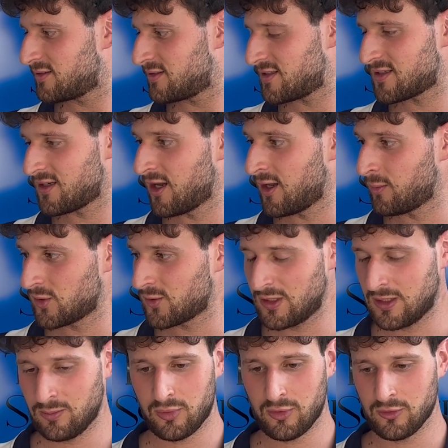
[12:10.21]
The time
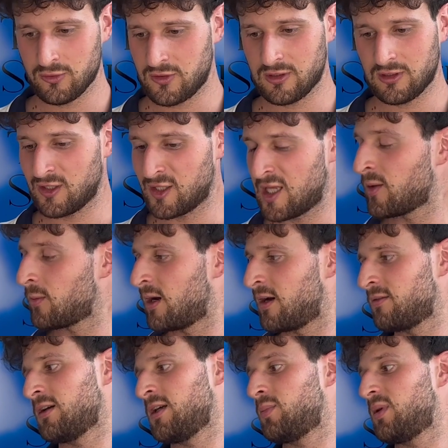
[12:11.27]
between Portugal and
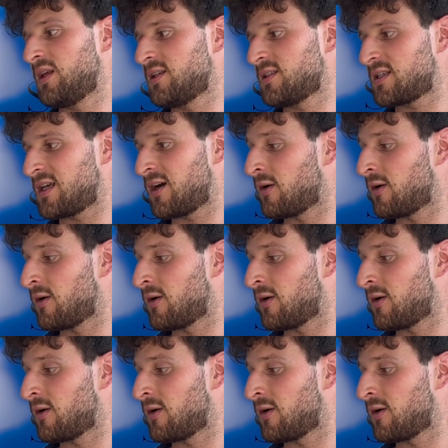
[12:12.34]
wherever he plays now.